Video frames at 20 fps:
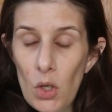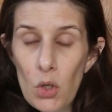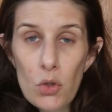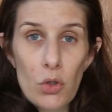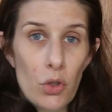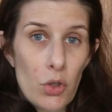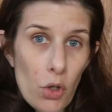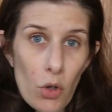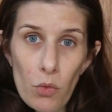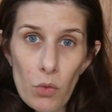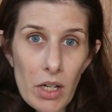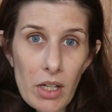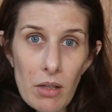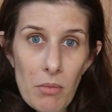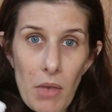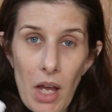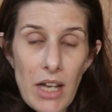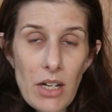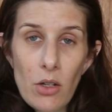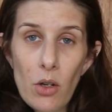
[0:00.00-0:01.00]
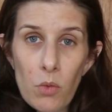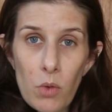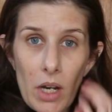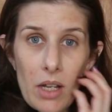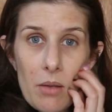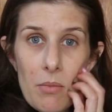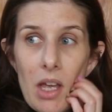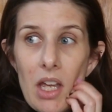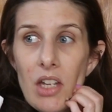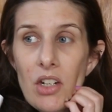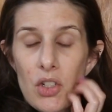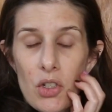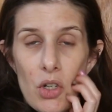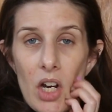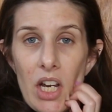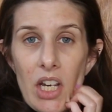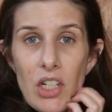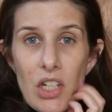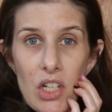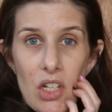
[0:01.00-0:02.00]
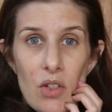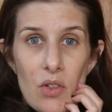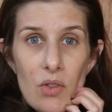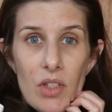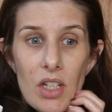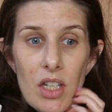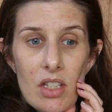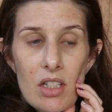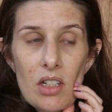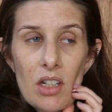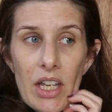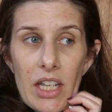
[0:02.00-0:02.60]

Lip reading: So I don't recommend trying to use this.